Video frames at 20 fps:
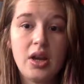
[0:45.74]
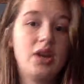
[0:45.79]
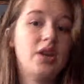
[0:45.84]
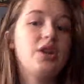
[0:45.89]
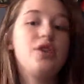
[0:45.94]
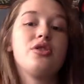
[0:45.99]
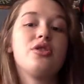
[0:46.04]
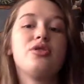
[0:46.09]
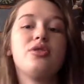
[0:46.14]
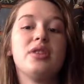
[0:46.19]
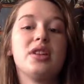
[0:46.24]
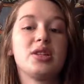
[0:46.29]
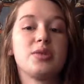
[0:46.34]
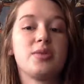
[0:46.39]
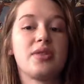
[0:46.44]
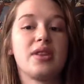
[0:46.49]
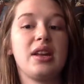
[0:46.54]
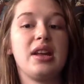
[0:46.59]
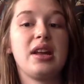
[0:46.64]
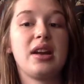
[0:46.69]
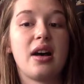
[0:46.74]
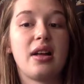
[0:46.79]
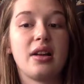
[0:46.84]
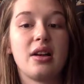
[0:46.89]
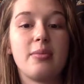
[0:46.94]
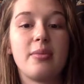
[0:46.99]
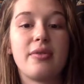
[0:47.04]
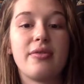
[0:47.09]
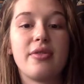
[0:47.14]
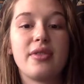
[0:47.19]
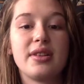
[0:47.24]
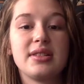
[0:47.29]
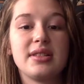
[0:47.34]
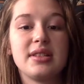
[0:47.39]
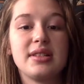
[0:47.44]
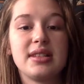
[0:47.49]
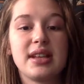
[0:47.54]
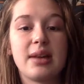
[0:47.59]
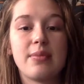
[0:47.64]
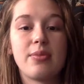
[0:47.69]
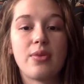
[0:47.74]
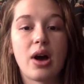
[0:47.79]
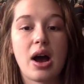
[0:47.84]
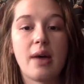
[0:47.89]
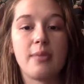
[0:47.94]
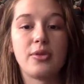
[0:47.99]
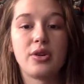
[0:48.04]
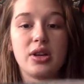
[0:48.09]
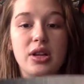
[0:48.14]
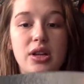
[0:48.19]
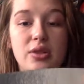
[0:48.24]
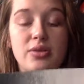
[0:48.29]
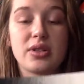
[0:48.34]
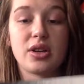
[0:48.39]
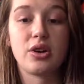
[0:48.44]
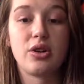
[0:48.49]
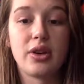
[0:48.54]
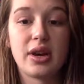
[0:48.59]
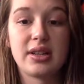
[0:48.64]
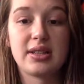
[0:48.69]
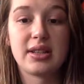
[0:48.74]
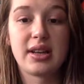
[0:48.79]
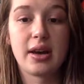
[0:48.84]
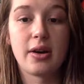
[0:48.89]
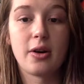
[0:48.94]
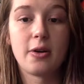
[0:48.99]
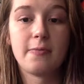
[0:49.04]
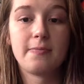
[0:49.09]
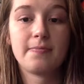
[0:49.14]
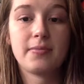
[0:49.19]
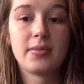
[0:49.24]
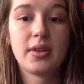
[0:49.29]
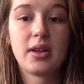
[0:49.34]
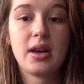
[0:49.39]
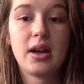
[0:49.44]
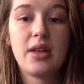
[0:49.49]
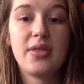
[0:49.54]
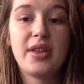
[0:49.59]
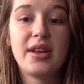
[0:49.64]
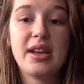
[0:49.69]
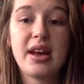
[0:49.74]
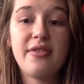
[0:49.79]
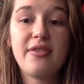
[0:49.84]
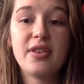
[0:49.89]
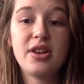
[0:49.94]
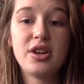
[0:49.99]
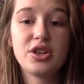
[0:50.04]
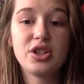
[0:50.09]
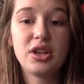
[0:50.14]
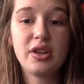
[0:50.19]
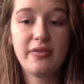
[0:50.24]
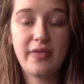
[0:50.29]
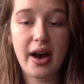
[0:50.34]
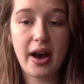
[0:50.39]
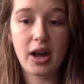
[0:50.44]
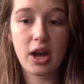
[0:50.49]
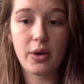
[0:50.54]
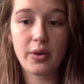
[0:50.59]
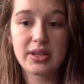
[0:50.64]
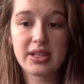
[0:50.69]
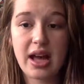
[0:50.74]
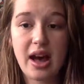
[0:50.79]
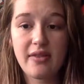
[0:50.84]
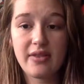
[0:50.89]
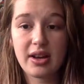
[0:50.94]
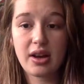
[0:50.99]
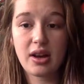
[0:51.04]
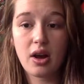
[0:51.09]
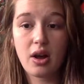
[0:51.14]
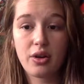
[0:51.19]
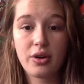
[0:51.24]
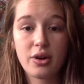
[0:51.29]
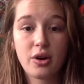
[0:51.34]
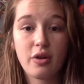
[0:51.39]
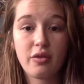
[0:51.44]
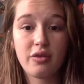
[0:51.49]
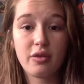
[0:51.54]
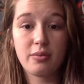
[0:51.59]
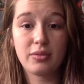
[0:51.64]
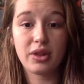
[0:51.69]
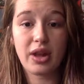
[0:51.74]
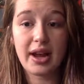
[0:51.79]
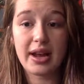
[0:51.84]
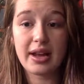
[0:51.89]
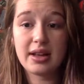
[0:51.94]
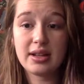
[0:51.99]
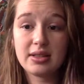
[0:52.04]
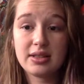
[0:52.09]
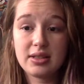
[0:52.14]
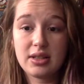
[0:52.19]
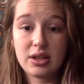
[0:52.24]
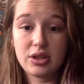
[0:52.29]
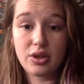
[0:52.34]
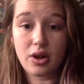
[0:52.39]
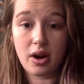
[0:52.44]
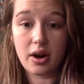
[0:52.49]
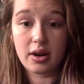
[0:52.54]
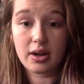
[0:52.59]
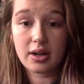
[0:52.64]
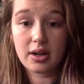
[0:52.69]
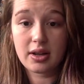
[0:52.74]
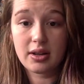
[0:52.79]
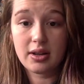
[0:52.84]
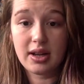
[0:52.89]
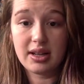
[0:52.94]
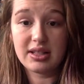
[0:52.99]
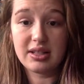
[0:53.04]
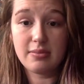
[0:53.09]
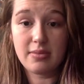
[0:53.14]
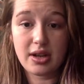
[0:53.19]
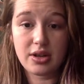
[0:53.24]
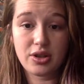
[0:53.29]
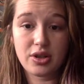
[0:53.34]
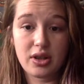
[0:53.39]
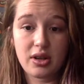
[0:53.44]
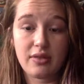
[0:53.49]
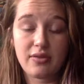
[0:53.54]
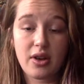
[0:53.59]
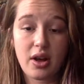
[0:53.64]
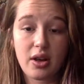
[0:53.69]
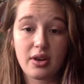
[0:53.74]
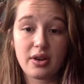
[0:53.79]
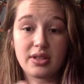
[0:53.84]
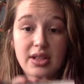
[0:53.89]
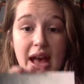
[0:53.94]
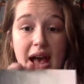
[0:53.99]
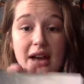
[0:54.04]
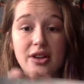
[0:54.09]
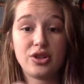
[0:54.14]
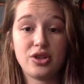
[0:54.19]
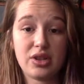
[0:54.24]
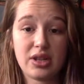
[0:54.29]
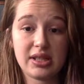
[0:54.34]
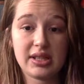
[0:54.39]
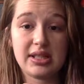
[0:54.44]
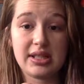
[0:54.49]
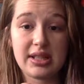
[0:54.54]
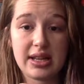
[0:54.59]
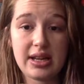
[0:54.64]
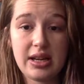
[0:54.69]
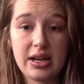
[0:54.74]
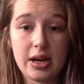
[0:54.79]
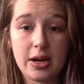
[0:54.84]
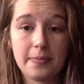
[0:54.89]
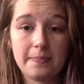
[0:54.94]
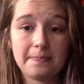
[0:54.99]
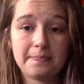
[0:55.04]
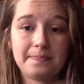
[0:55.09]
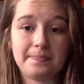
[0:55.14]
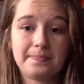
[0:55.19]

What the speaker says: You can do this with any color, but for this example, I'm going to use a grayscale. The definition of value is having a color go from light to dark in dimension of colors, as you can see here.